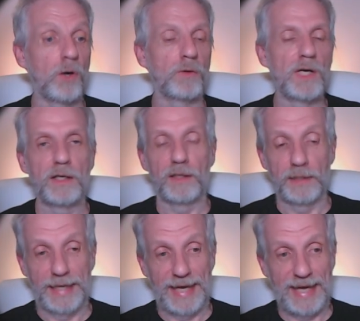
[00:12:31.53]
Oh,
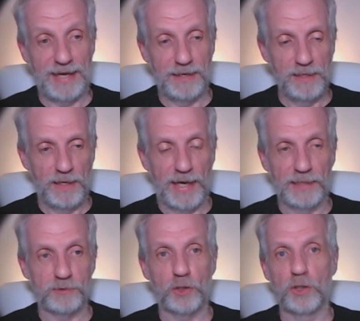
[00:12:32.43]
hair
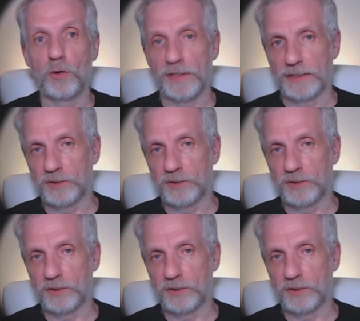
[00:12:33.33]
and clothing.